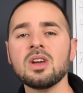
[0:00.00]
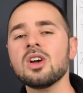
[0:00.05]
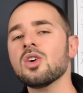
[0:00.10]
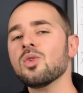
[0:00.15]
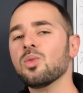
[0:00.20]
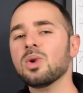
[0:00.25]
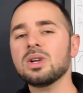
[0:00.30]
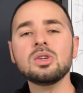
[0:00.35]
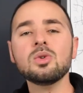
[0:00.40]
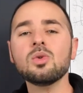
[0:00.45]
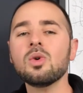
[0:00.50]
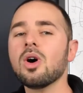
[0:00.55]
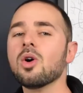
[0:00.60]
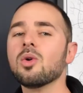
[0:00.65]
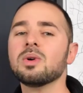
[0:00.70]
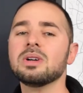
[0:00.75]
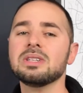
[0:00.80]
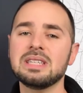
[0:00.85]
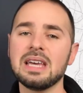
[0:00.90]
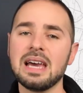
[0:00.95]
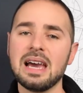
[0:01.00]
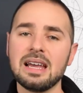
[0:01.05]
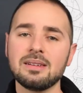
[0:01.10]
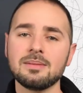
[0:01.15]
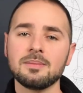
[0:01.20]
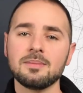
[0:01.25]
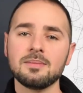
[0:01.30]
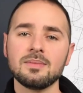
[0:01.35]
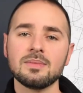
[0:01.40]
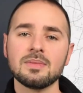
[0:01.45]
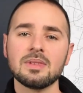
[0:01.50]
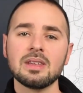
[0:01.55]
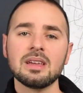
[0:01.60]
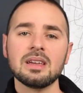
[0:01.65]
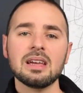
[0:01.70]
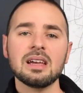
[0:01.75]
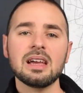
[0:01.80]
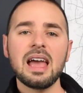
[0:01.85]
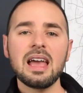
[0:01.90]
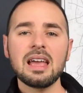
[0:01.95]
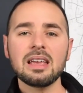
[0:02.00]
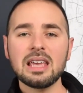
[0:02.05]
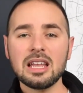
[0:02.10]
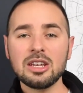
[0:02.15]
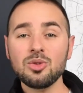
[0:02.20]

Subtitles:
When you owe a debt and